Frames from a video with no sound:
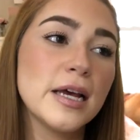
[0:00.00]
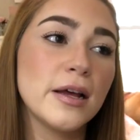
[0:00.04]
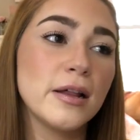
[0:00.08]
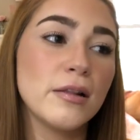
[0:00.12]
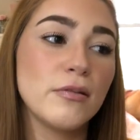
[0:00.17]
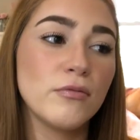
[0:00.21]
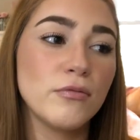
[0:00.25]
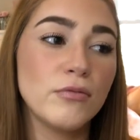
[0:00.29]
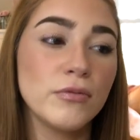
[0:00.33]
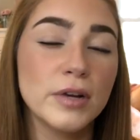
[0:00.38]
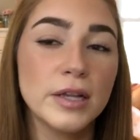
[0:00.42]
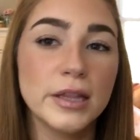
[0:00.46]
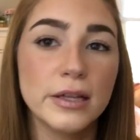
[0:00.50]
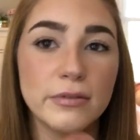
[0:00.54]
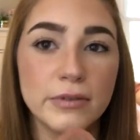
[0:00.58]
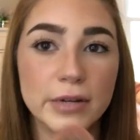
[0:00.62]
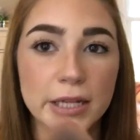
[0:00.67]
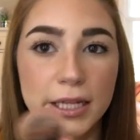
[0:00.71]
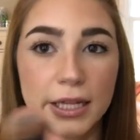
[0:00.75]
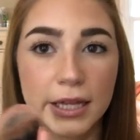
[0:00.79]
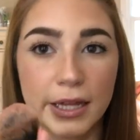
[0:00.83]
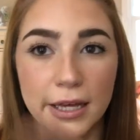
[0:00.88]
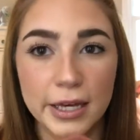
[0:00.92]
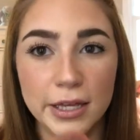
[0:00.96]
I really,
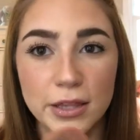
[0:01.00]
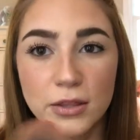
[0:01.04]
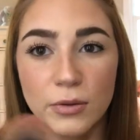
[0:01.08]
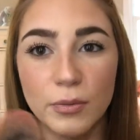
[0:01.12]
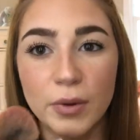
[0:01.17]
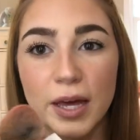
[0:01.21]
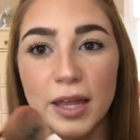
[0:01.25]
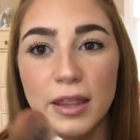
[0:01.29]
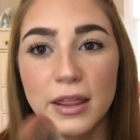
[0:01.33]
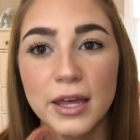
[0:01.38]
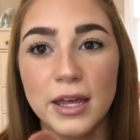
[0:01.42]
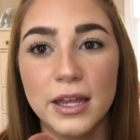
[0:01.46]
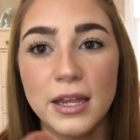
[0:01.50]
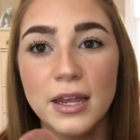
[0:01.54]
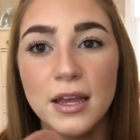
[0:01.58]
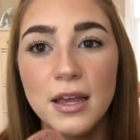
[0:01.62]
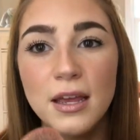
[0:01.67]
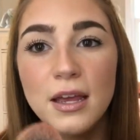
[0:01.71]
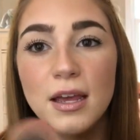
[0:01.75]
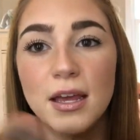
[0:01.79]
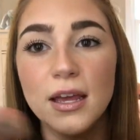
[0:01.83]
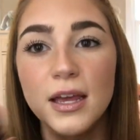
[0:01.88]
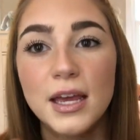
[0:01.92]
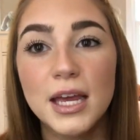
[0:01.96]
really like the way that
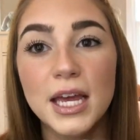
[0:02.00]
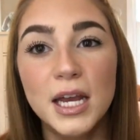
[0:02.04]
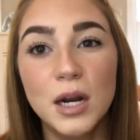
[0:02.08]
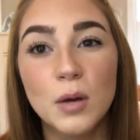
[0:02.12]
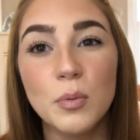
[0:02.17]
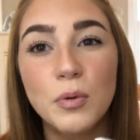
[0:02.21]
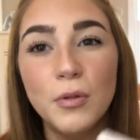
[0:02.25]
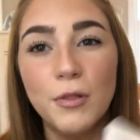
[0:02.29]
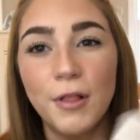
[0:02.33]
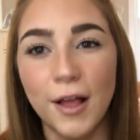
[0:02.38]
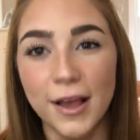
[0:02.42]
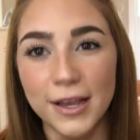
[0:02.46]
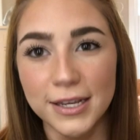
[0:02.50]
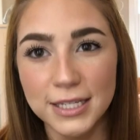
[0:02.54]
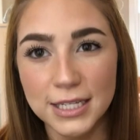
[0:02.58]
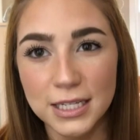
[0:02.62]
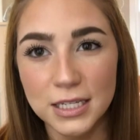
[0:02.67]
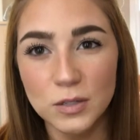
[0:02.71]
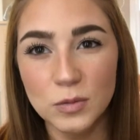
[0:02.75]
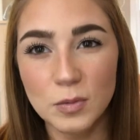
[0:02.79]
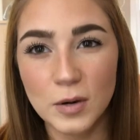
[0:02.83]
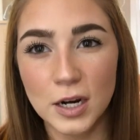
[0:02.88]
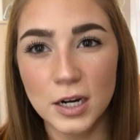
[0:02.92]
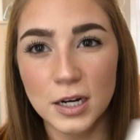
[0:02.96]
it applies
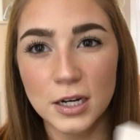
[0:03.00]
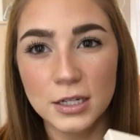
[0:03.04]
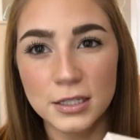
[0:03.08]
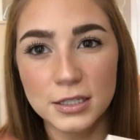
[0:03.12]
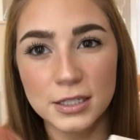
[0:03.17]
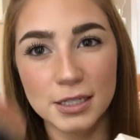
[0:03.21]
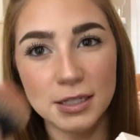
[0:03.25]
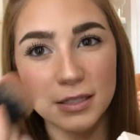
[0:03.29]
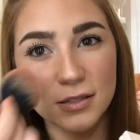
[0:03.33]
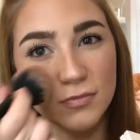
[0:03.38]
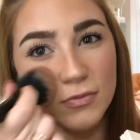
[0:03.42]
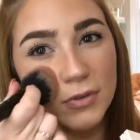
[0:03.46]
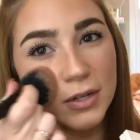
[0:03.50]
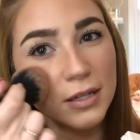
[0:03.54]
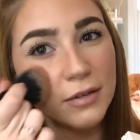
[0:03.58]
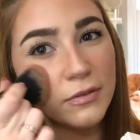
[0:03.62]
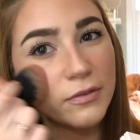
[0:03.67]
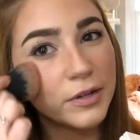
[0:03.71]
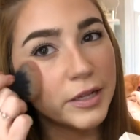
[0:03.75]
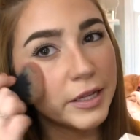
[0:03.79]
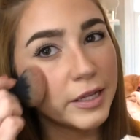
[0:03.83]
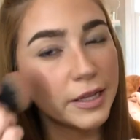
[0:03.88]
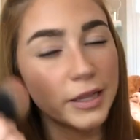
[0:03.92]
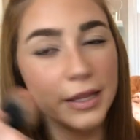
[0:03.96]
this product. It's really,
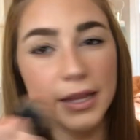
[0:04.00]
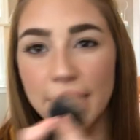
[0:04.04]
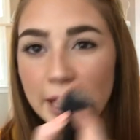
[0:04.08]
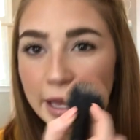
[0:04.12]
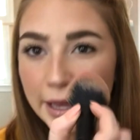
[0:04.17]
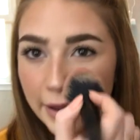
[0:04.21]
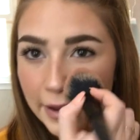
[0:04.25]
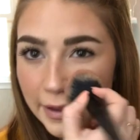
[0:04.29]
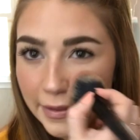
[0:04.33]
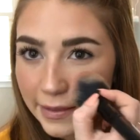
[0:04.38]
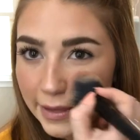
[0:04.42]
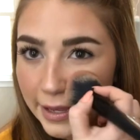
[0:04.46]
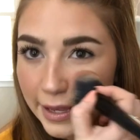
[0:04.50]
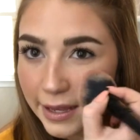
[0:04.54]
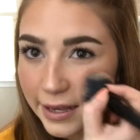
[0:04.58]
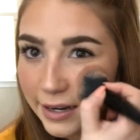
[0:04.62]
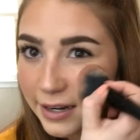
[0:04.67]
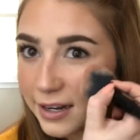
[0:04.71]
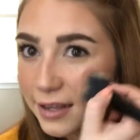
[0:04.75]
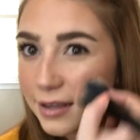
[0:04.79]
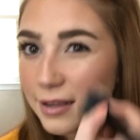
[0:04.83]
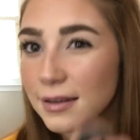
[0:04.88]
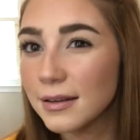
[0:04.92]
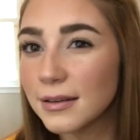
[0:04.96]
really light and
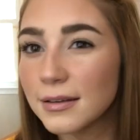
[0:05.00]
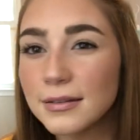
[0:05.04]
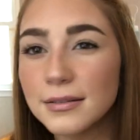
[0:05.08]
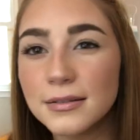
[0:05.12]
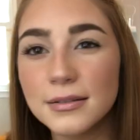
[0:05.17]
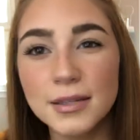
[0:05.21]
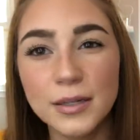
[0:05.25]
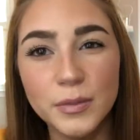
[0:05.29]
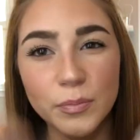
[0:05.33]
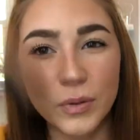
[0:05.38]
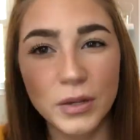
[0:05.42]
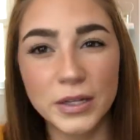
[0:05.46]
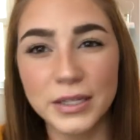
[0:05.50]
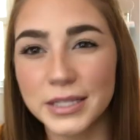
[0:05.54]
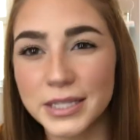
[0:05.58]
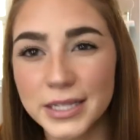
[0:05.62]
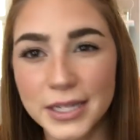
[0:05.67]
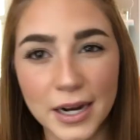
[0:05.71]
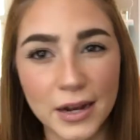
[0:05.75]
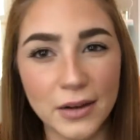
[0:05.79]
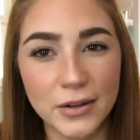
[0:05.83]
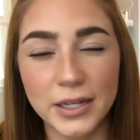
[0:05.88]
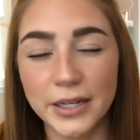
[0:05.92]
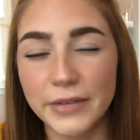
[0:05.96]
then it blends
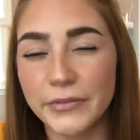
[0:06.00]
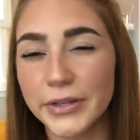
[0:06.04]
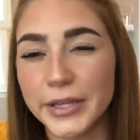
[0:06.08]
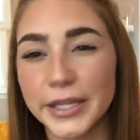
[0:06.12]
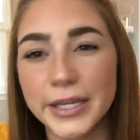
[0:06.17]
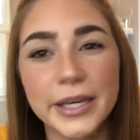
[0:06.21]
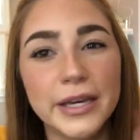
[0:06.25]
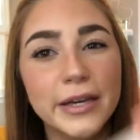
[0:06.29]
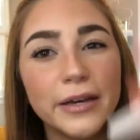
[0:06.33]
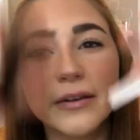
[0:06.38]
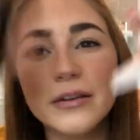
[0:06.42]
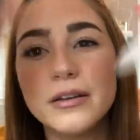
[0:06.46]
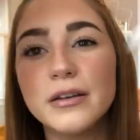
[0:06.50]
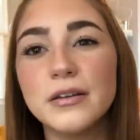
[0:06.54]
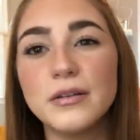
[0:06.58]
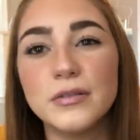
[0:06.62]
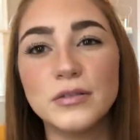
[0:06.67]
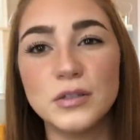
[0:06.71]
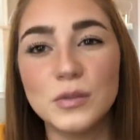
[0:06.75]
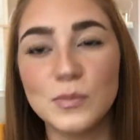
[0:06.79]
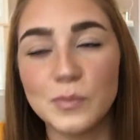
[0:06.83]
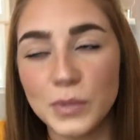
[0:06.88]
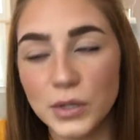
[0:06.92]
it out evenly. It's